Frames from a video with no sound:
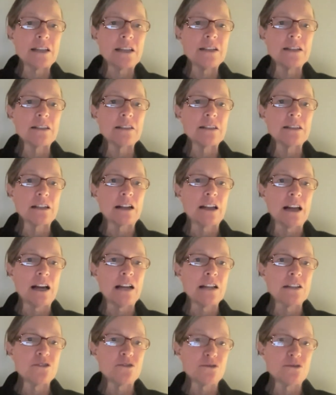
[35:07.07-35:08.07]
into the
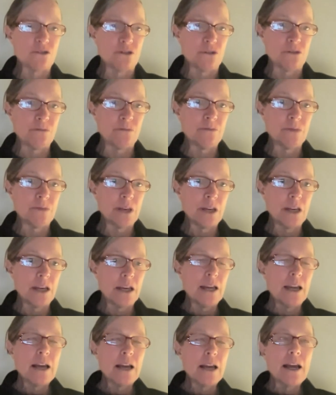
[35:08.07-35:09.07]
classroom,
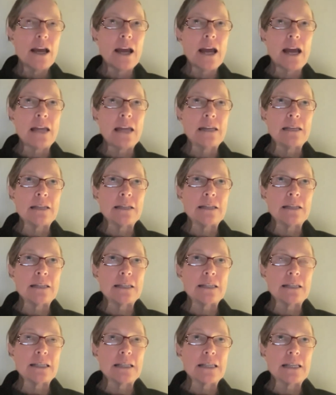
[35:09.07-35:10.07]
and